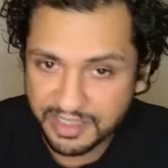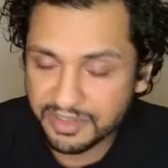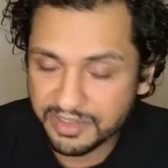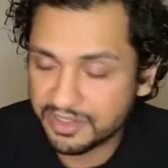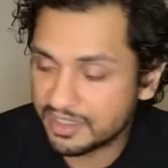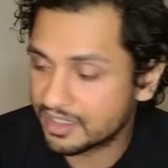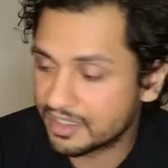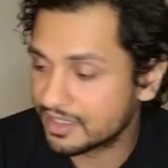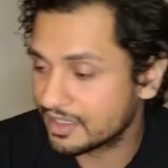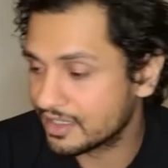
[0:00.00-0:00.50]

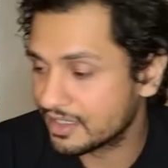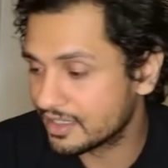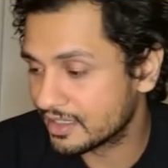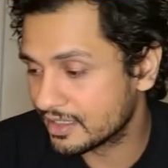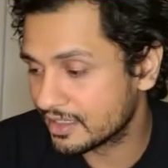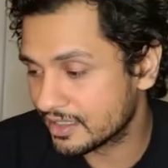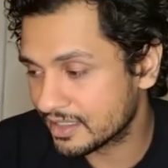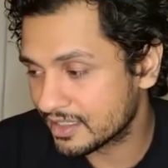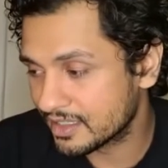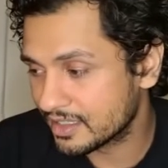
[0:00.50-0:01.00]
learning,
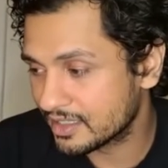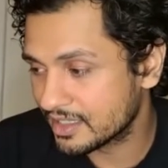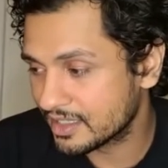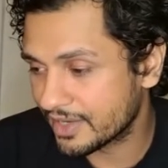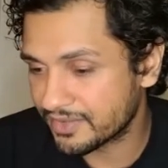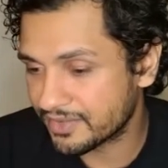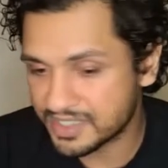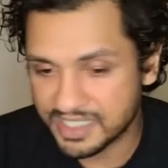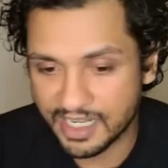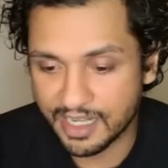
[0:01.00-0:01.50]
never
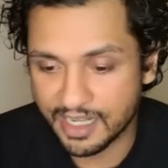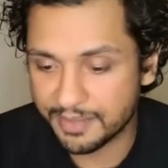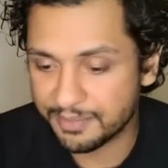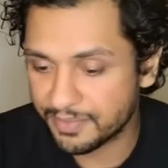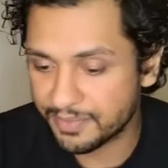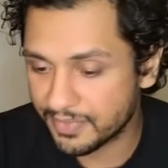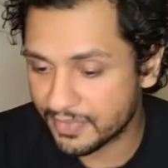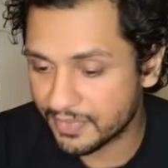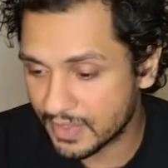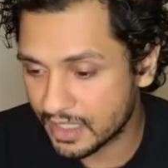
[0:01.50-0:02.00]
stop.
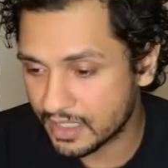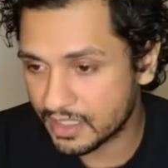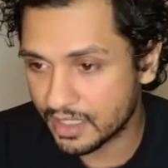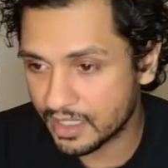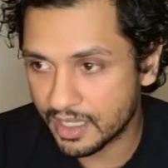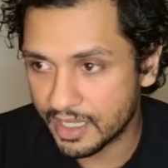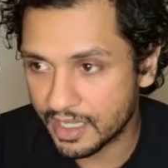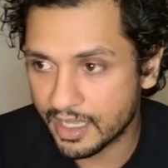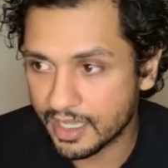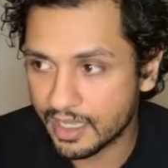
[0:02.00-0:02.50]

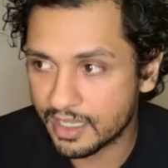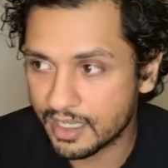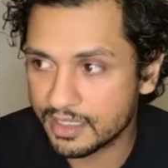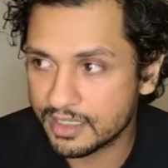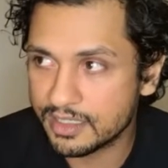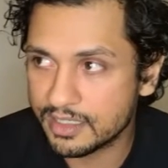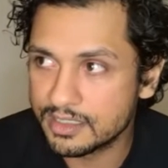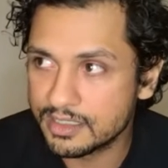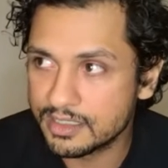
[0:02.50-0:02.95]
And